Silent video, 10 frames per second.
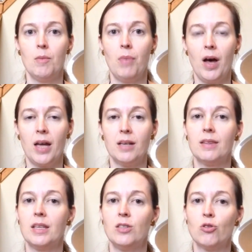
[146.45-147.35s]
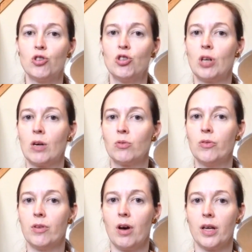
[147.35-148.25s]
But these are just general
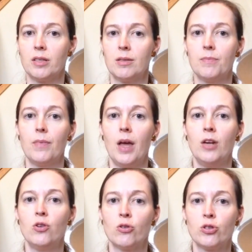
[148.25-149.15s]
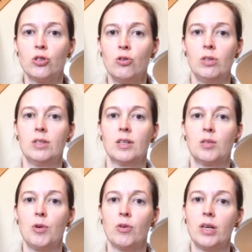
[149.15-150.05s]
thoughts, and your student's
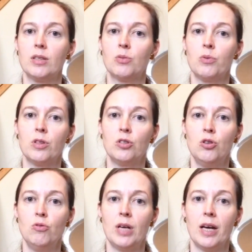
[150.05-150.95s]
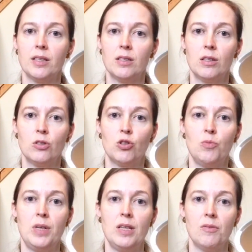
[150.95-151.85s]
experience with the two tests
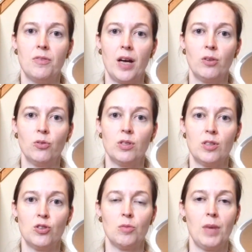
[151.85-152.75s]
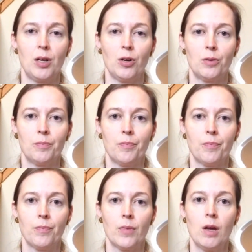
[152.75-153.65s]
should be the final decision maker.
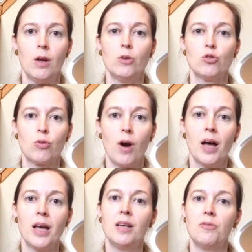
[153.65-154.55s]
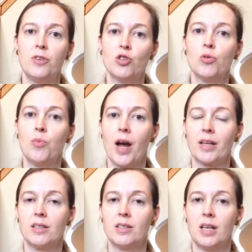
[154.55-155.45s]
Try an official
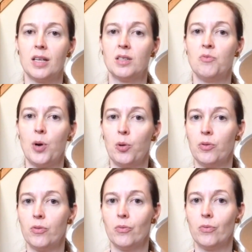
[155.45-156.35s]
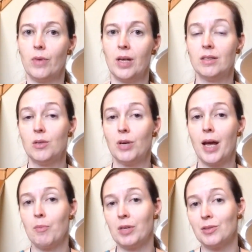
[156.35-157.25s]
practice test of both and see what
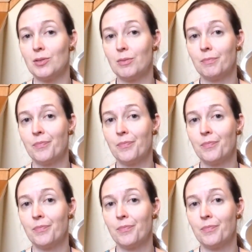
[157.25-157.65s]
happens.